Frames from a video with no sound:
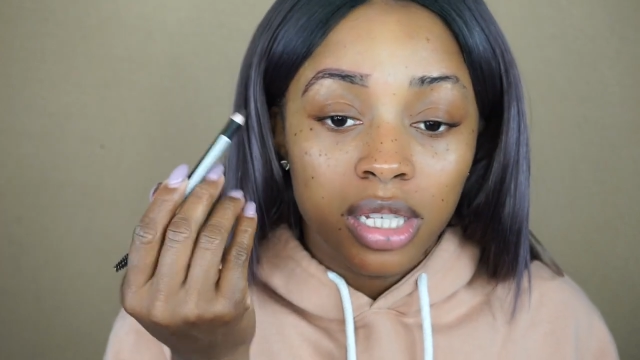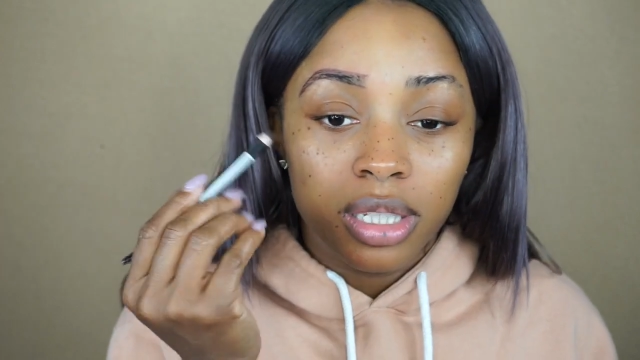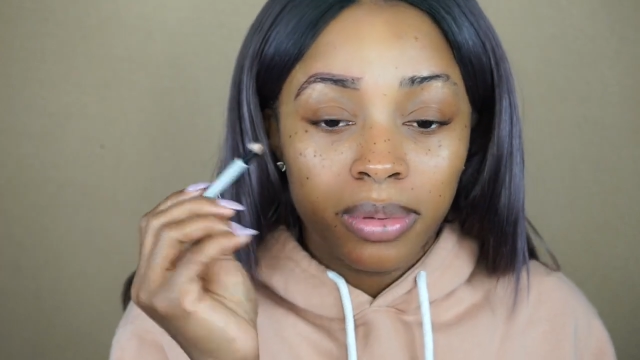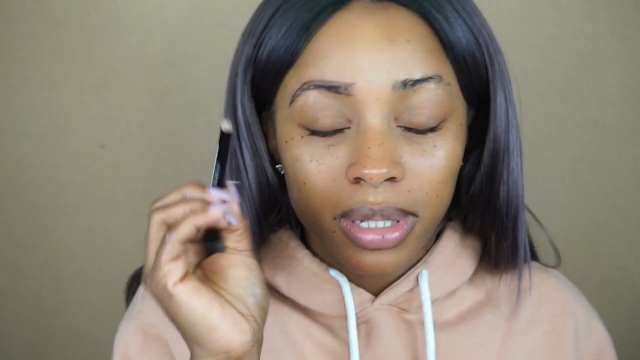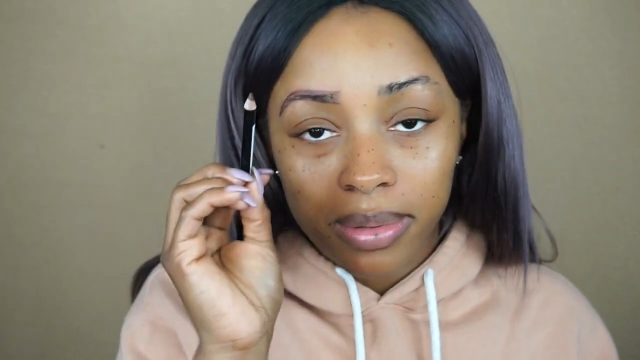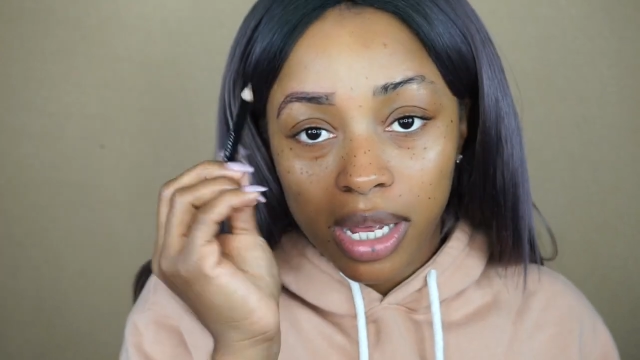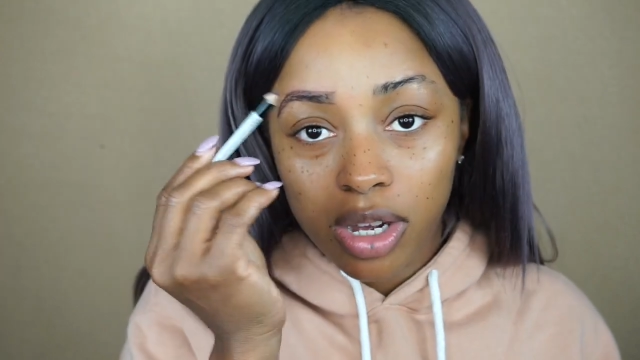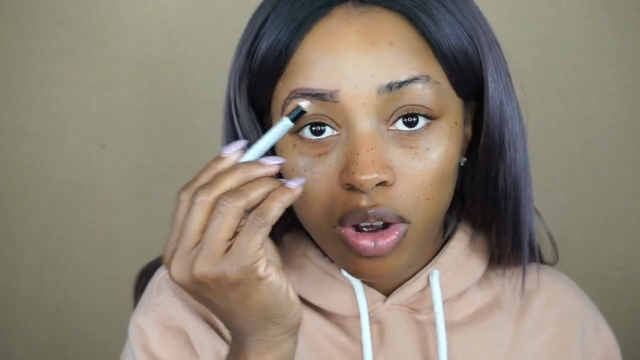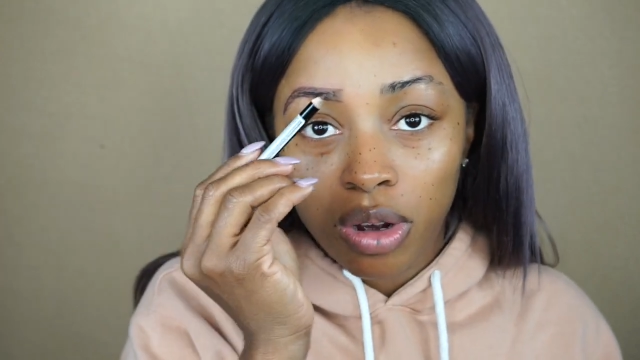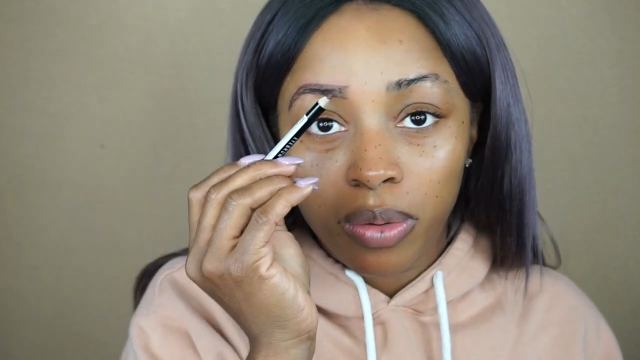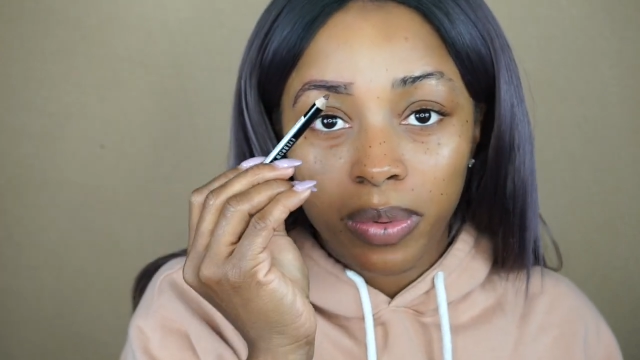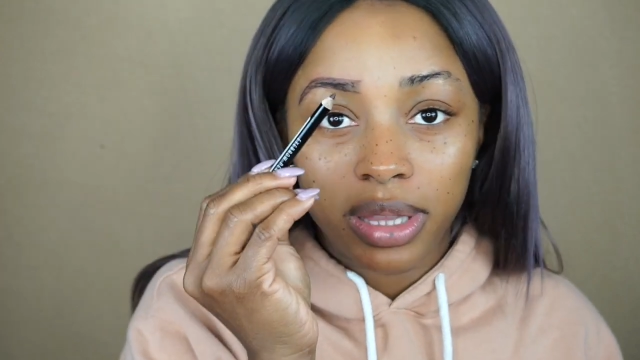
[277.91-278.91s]
Sometimes I
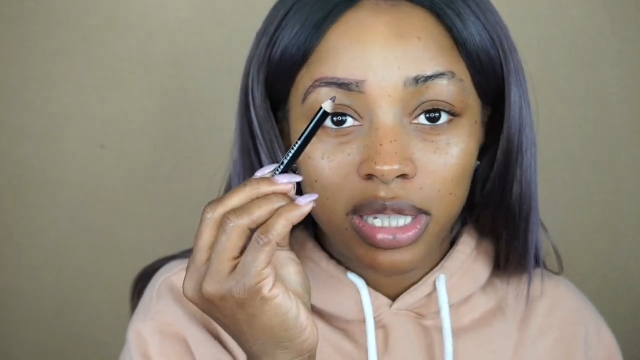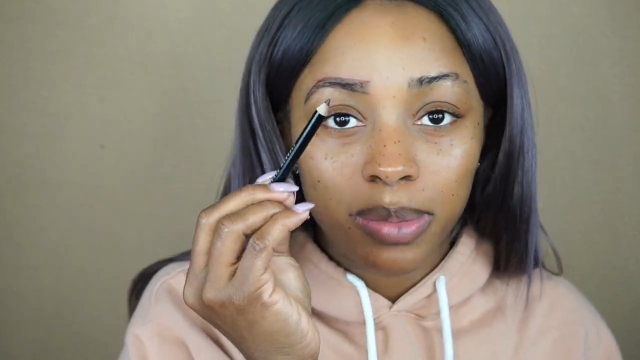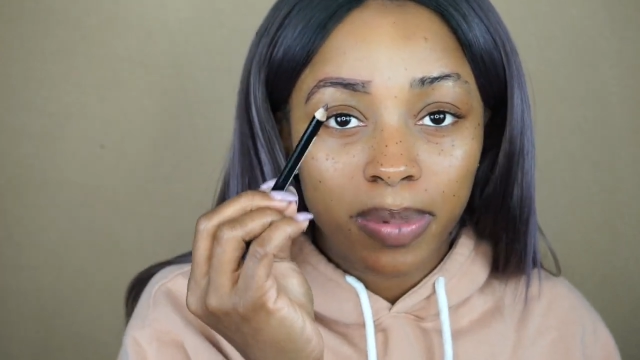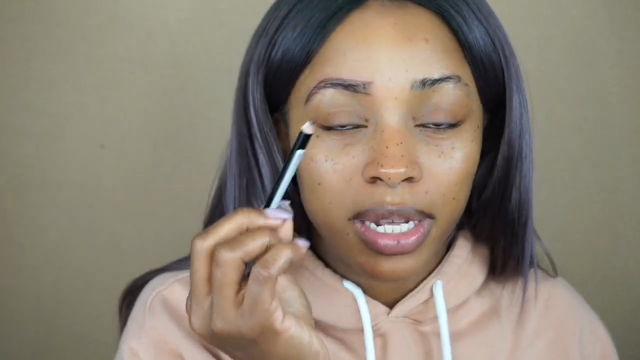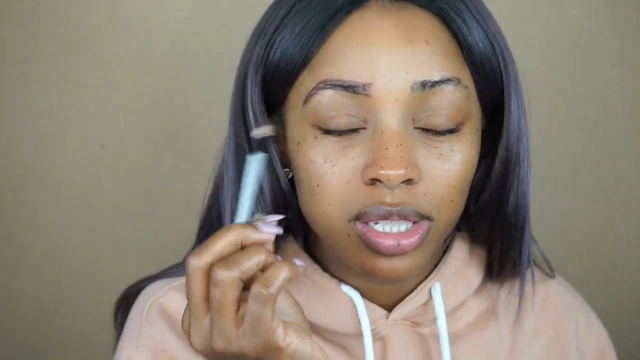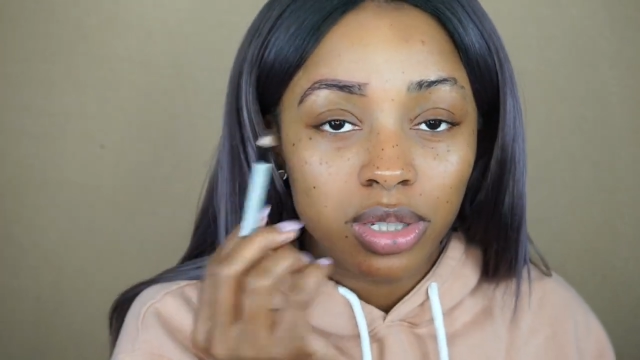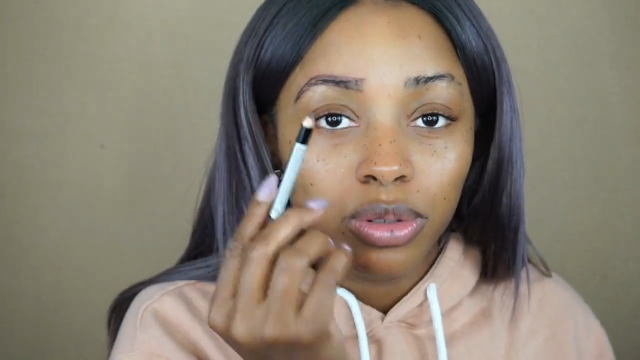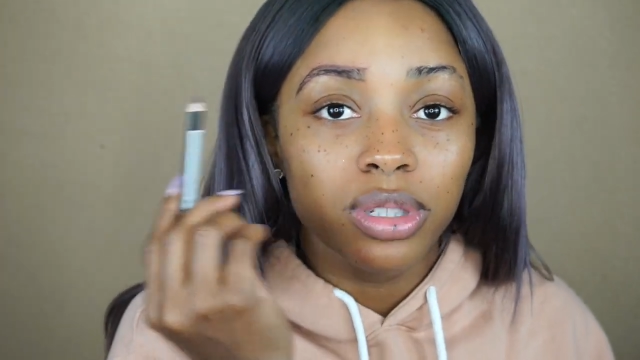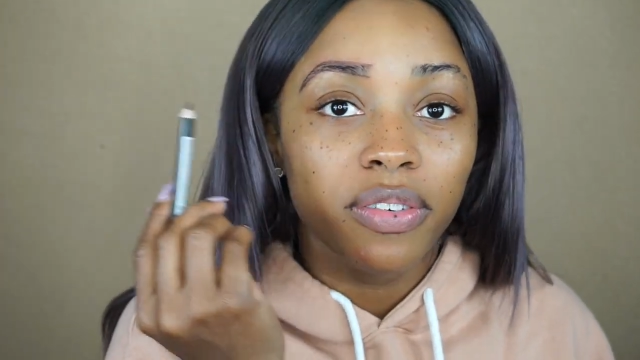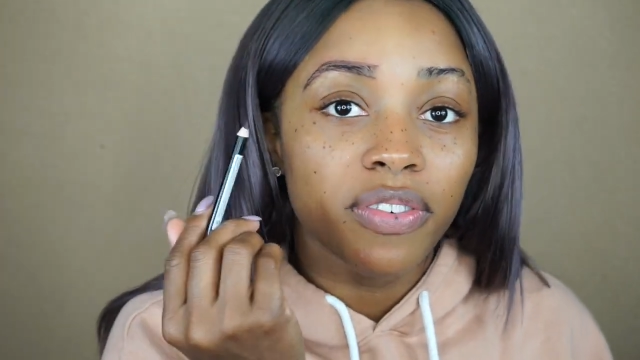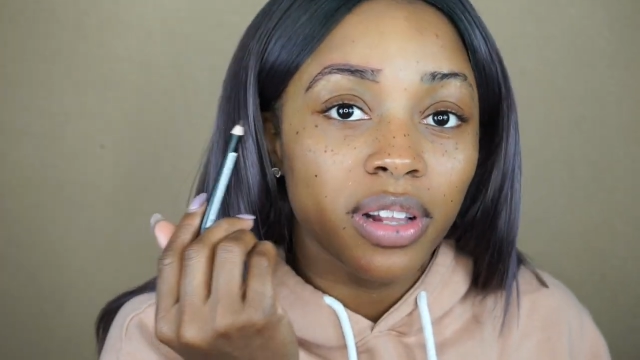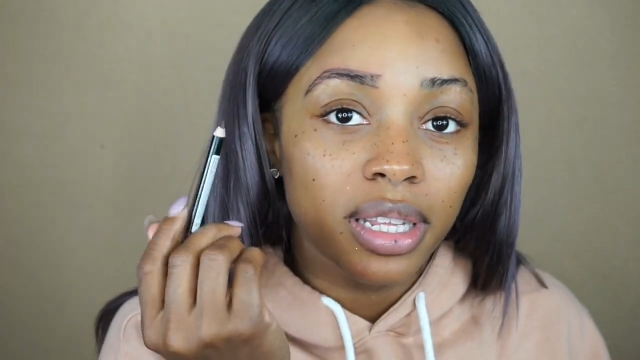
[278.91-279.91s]
go in with this pencil
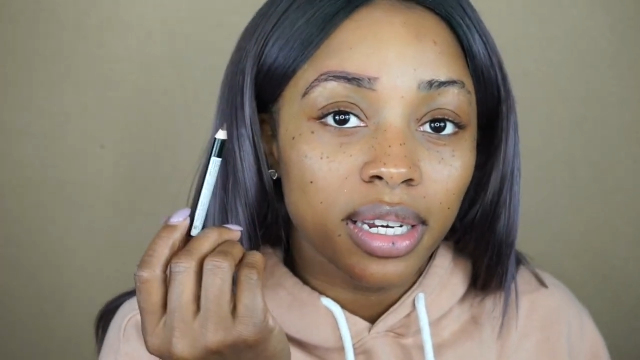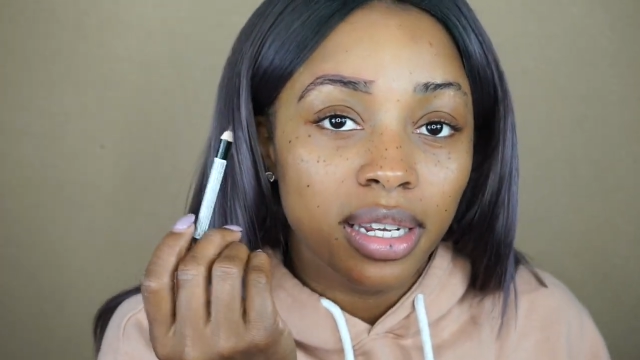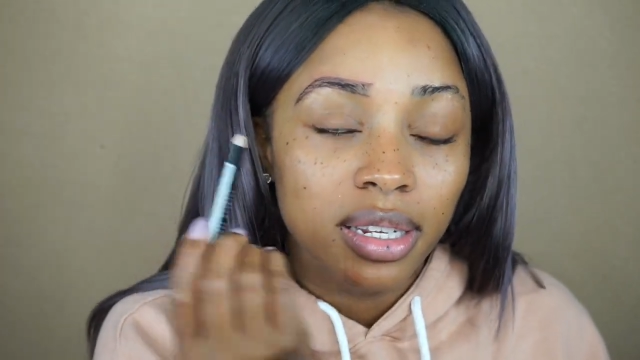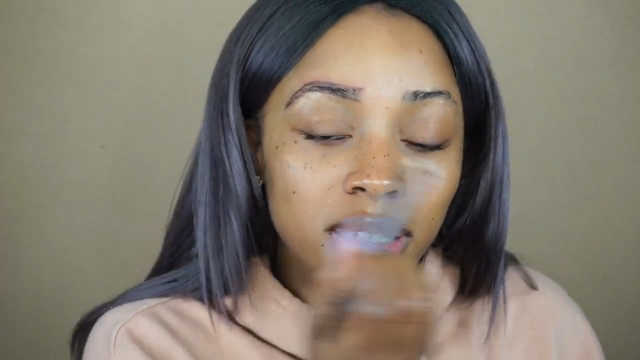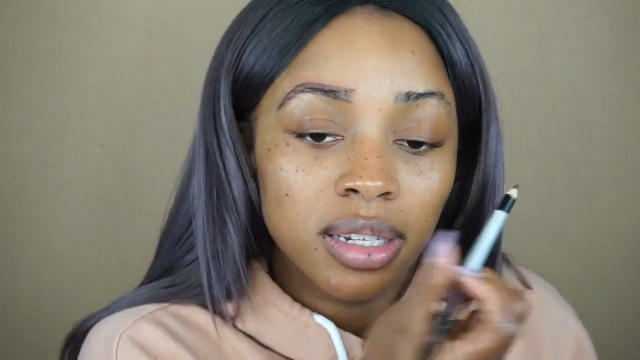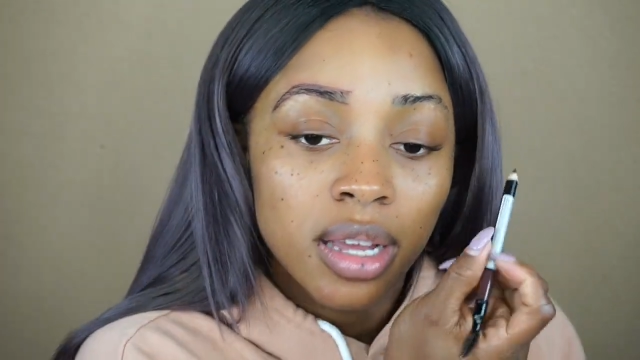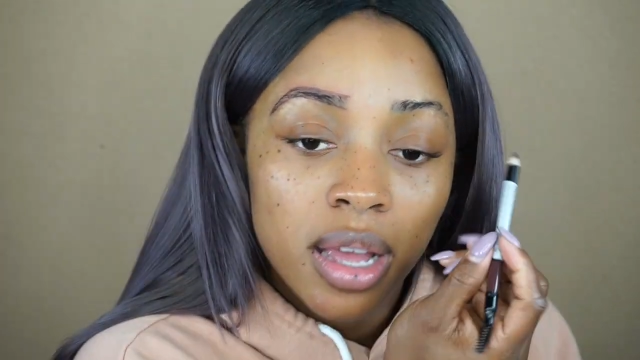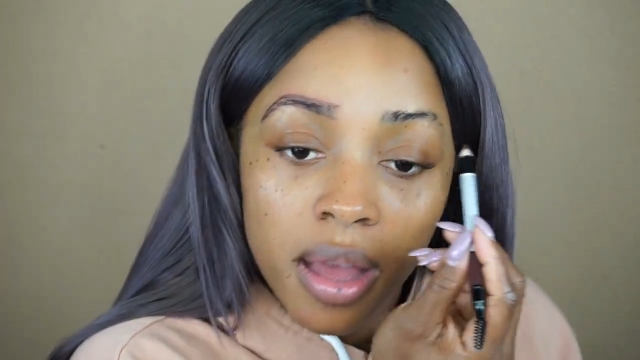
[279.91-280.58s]
to fill it in,